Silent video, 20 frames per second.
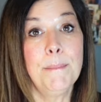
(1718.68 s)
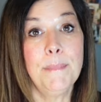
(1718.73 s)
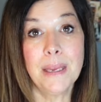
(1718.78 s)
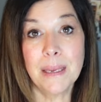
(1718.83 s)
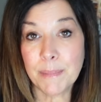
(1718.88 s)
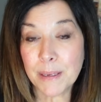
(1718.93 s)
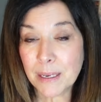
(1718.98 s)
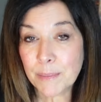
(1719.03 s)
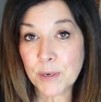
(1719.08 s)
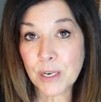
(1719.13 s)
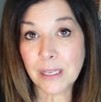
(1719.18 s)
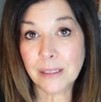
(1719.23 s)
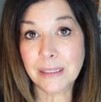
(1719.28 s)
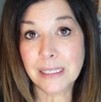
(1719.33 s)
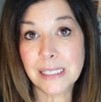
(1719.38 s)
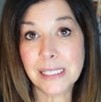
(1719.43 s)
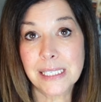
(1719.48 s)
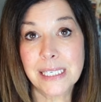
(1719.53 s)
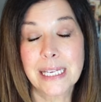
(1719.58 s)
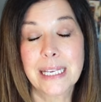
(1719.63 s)
Maybe I'm not
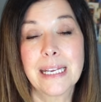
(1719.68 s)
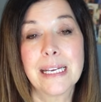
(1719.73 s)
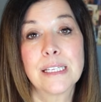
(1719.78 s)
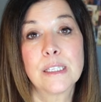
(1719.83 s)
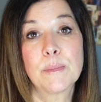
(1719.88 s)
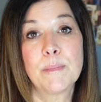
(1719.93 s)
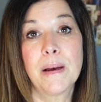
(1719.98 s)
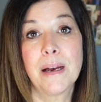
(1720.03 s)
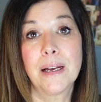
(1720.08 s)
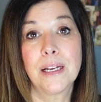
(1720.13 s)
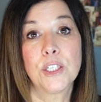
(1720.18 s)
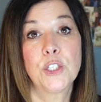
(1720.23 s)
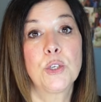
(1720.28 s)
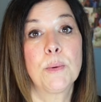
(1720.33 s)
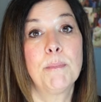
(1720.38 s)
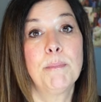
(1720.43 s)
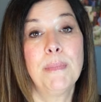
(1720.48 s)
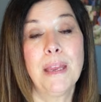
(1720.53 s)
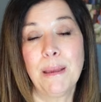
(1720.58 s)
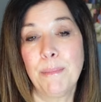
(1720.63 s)
listing as
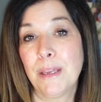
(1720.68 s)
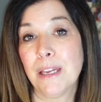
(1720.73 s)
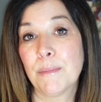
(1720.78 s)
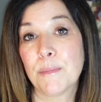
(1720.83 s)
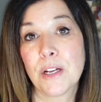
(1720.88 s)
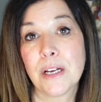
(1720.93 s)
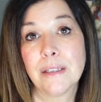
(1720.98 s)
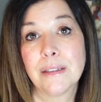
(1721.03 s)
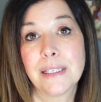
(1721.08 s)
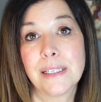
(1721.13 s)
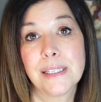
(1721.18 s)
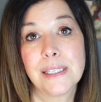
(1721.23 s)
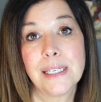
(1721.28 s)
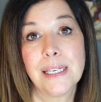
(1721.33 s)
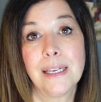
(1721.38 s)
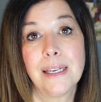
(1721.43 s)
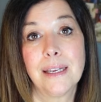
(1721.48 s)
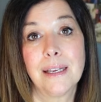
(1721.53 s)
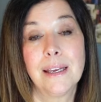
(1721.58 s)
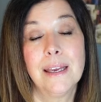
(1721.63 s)
much, maybe I'm not
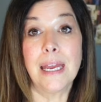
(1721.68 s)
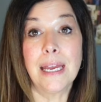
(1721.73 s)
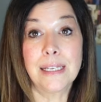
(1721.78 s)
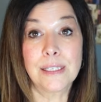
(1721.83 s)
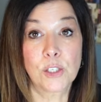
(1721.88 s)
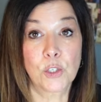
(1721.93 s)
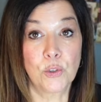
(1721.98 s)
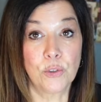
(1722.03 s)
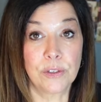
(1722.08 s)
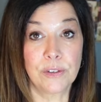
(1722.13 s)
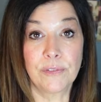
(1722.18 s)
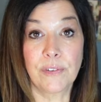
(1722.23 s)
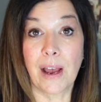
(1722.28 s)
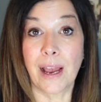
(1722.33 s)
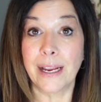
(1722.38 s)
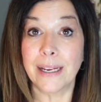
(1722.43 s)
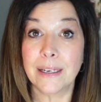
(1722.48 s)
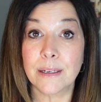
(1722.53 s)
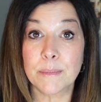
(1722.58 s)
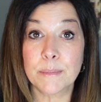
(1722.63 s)
listing as good of
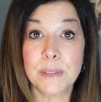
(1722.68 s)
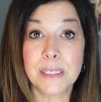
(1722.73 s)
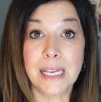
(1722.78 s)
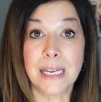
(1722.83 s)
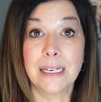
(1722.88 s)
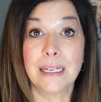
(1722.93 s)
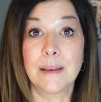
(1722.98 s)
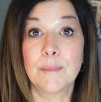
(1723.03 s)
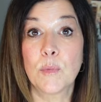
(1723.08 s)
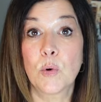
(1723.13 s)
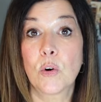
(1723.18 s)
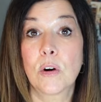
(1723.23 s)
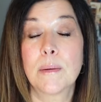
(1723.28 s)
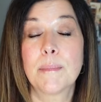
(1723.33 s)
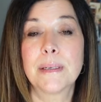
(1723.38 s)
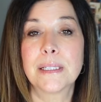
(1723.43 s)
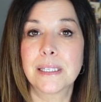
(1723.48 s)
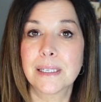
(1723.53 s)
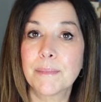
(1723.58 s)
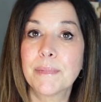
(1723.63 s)
items anymore,
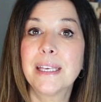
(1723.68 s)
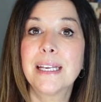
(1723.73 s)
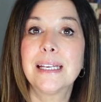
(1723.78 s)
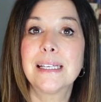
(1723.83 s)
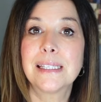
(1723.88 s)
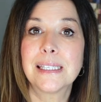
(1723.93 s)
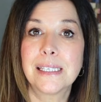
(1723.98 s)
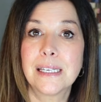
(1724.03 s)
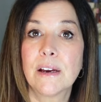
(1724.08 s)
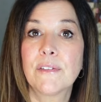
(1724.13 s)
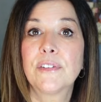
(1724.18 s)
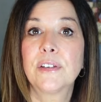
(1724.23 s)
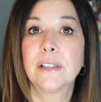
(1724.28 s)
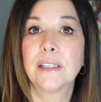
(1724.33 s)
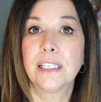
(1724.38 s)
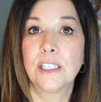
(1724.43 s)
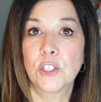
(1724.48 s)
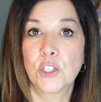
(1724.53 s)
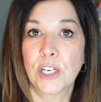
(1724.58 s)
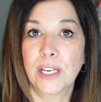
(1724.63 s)
but something has
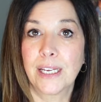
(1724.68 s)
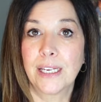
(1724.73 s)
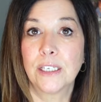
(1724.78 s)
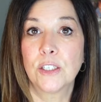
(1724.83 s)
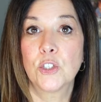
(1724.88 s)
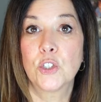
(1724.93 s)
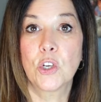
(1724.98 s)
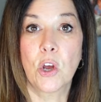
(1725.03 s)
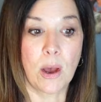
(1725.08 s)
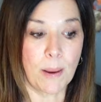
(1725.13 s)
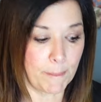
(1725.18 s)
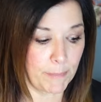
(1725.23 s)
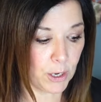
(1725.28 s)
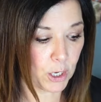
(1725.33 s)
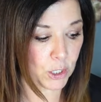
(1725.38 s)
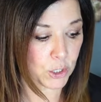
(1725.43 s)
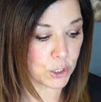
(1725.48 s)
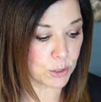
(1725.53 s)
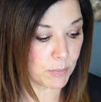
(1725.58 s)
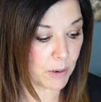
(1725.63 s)
definitely changed on
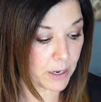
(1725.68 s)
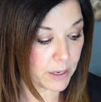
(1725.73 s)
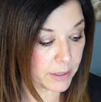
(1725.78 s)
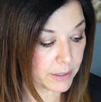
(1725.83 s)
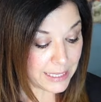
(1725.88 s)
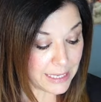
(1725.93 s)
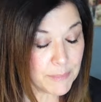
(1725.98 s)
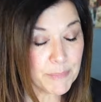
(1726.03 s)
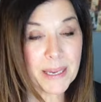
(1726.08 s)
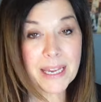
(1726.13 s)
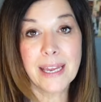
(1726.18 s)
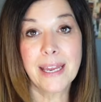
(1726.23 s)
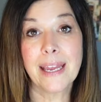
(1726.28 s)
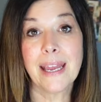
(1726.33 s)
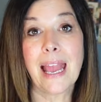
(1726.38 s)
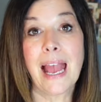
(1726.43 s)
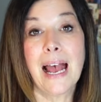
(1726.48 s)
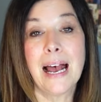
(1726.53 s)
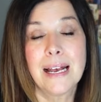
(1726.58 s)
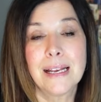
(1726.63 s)
Poshmark.
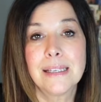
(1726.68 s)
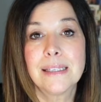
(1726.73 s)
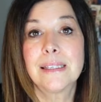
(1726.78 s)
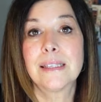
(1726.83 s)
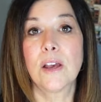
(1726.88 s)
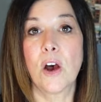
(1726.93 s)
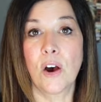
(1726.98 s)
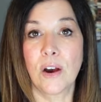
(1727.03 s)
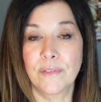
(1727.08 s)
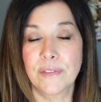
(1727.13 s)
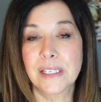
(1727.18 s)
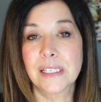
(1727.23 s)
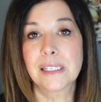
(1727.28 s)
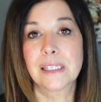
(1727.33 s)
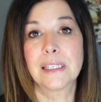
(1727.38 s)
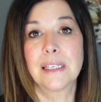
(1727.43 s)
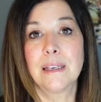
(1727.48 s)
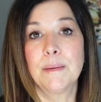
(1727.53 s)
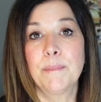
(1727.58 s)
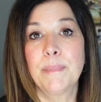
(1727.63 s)
eBay has
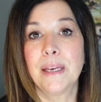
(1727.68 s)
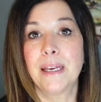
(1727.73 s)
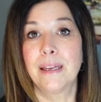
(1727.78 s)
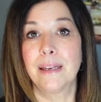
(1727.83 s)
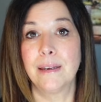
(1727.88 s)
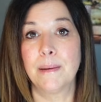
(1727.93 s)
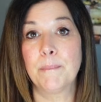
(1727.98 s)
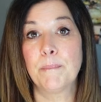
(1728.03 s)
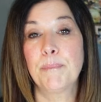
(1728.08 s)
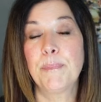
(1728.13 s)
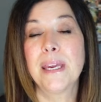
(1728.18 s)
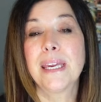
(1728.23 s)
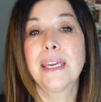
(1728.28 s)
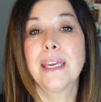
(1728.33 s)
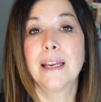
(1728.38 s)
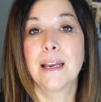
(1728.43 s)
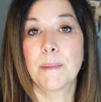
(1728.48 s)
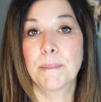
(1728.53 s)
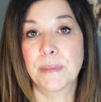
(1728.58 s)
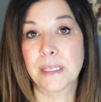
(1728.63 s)
obviously been
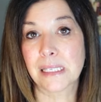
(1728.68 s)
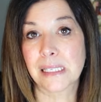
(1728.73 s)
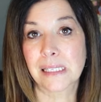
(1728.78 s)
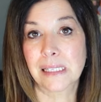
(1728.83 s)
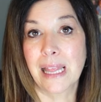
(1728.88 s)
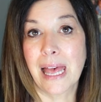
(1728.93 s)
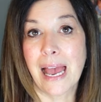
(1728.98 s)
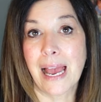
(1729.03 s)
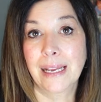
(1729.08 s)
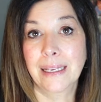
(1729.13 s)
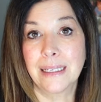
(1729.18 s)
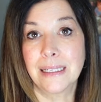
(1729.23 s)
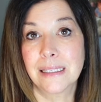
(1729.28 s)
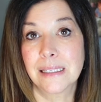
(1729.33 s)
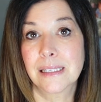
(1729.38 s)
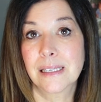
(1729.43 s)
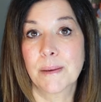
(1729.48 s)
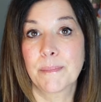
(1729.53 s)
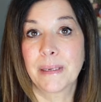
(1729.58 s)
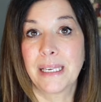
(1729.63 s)
picking up the slack
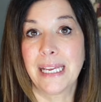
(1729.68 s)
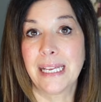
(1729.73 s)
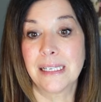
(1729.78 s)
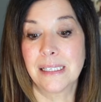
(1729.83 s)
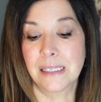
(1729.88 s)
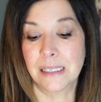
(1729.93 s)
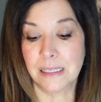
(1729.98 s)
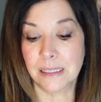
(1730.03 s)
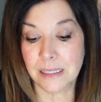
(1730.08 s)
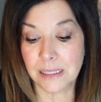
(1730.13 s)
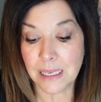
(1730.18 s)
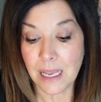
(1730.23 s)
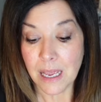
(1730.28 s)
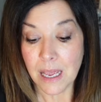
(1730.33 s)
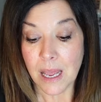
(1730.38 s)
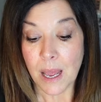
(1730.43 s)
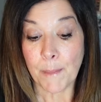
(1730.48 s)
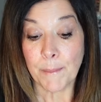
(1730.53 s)
in some cases.